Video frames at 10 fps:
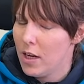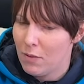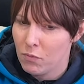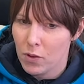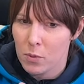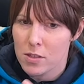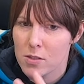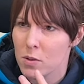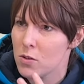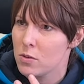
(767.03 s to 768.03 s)

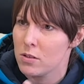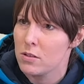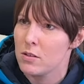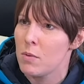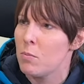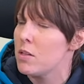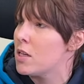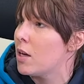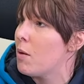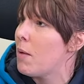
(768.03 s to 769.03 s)
influence, which was just made me
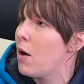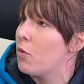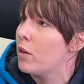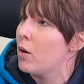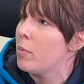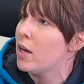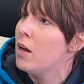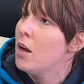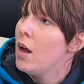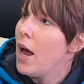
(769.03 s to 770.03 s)
sick in my mouth a little bit.
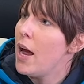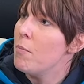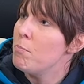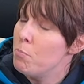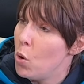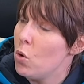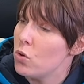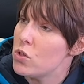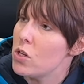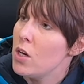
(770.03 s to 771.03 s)
Um,
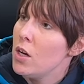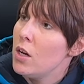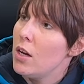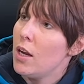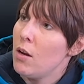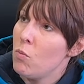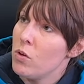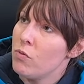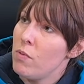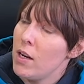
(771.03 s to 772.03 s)
but it
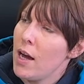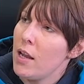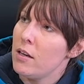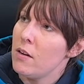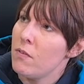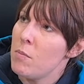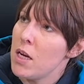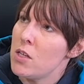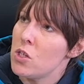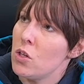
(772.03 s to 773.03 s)
was really handy for
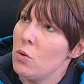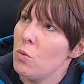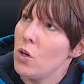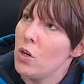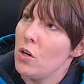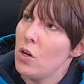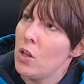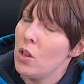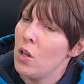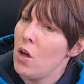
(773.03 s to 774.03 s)
me to
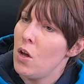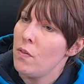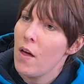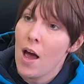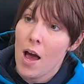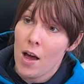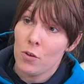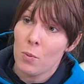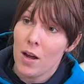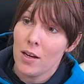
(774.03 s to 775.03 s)
learn the hard
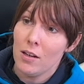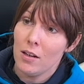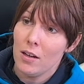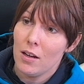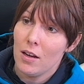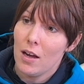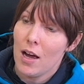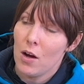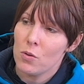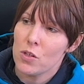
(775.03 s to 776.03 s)
way
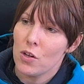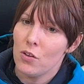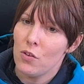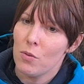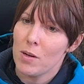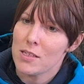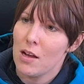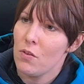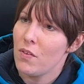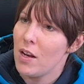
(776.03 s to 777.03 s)
how to conduct
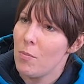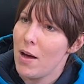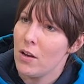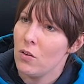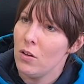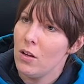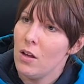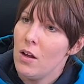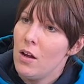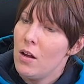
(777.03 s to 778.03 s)
myself in a panel.
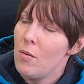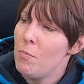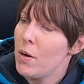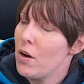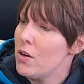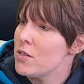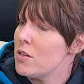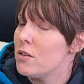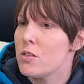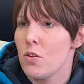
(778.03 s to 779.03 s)
Mm -hmm. Because
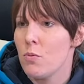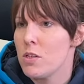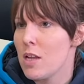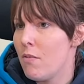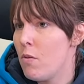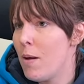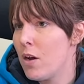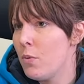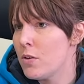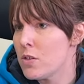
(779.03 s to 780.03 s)
so there was like
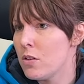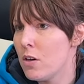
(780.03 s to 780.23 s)
Rebecca Wilson,